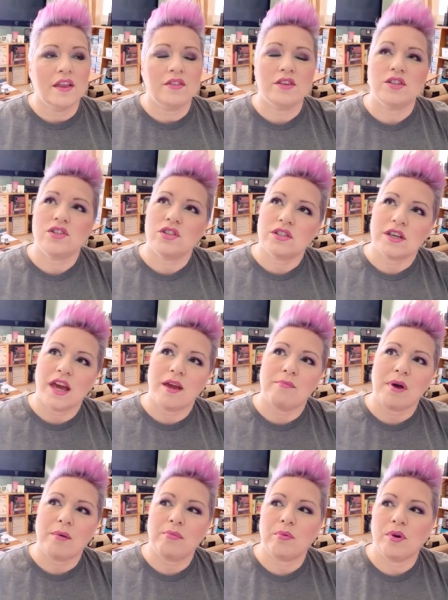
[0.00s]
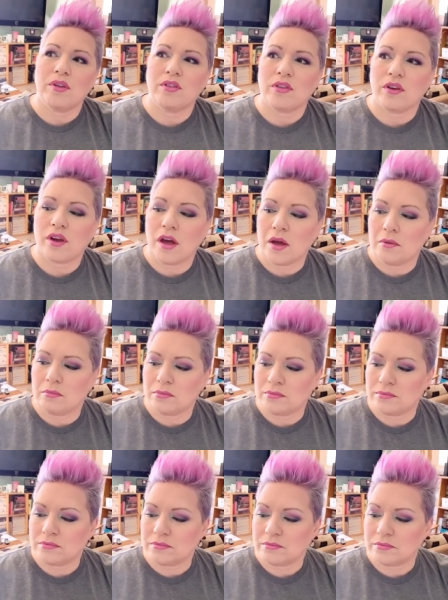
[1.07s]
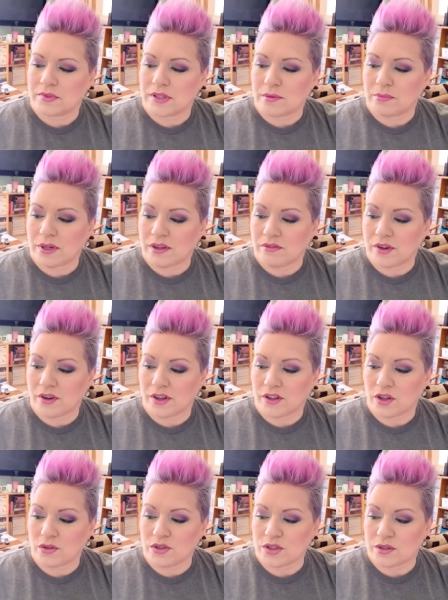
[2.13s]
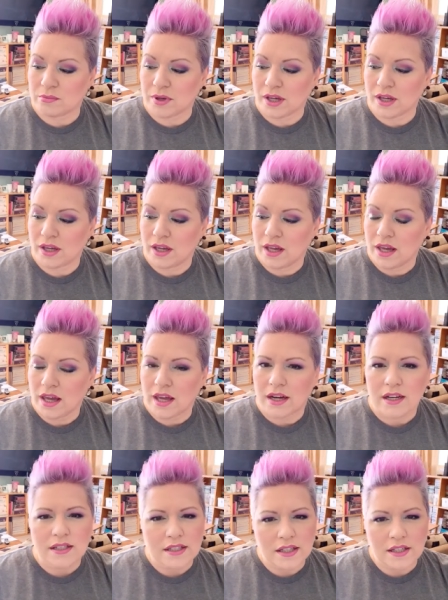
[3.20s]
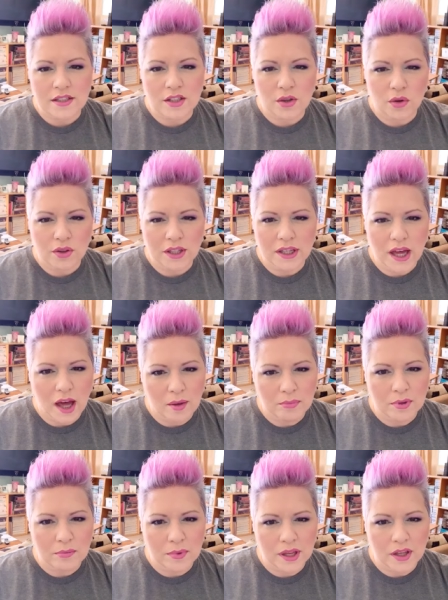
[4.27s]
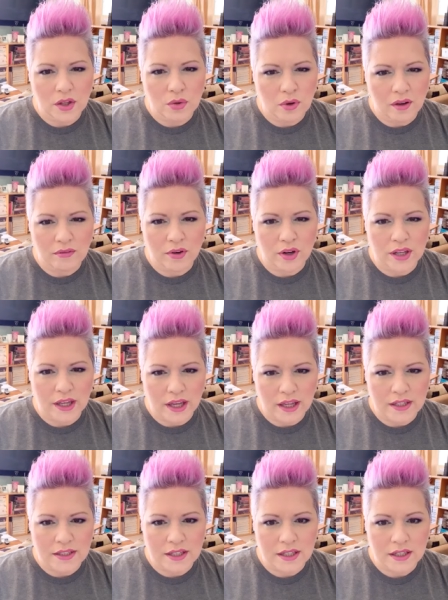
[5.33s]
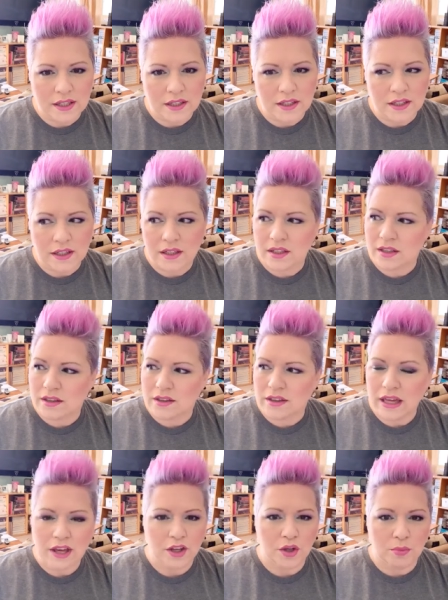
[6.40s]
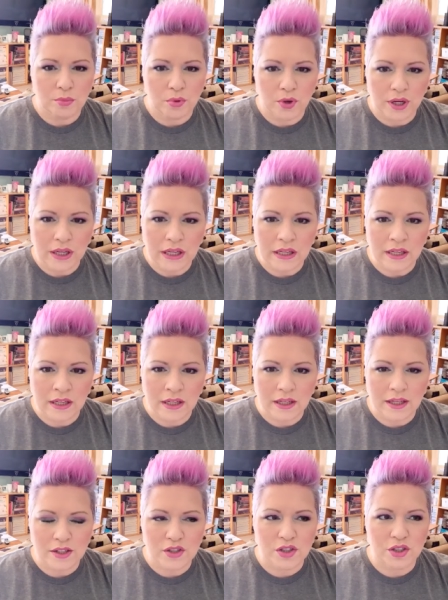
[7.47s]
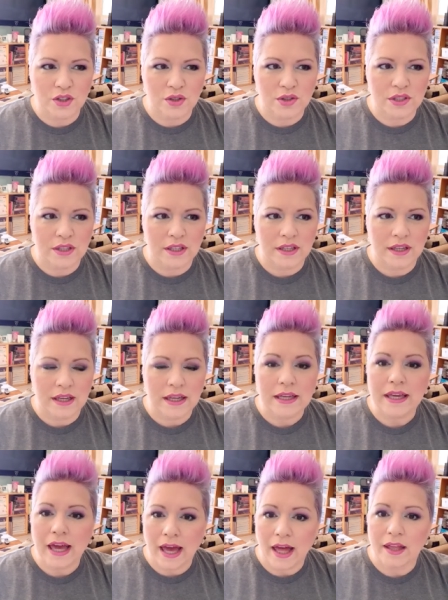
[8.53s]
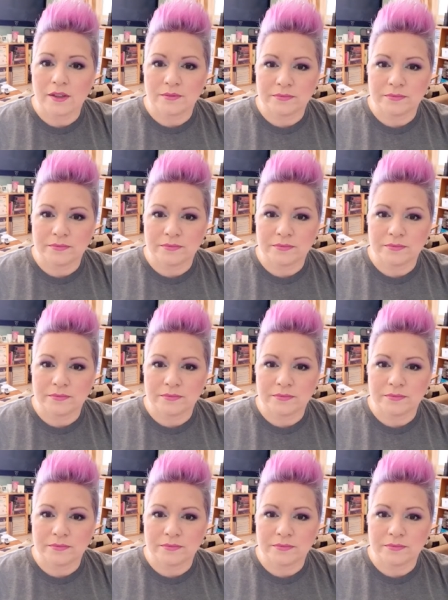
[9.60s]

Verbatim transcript: this just came up with um, somebody very close to me. And I said, Is the only compliment you ever get that you're pretty? And she goes, Yeah.